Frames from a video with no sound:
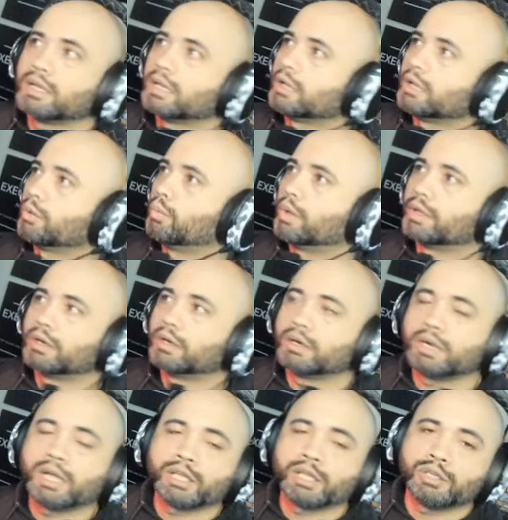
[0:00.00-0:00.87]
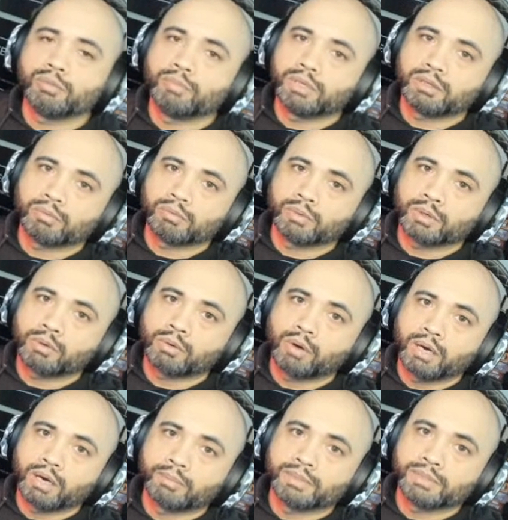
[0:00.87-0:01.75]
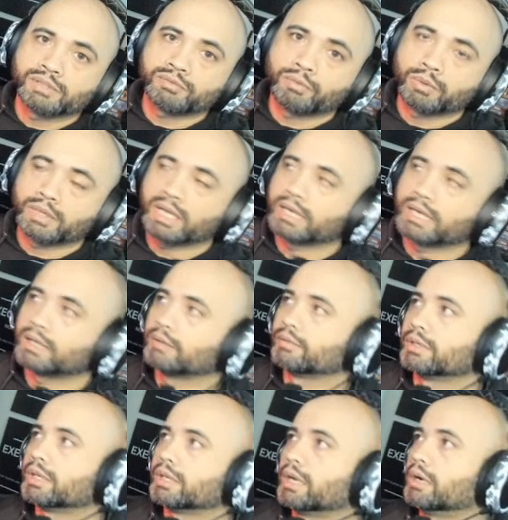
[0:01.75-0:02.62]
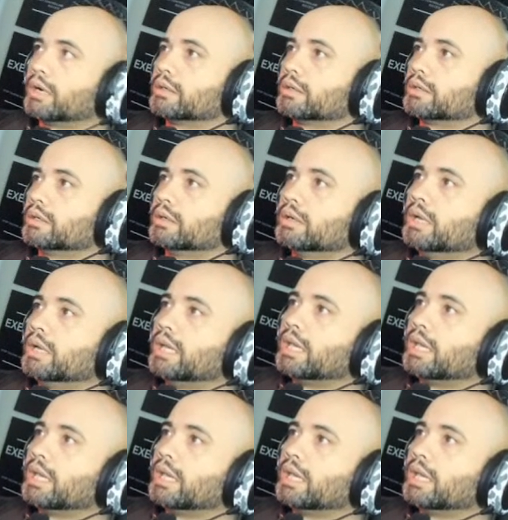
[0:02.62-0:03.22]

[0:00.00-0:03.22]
whether or not you meet the requirements for that given character.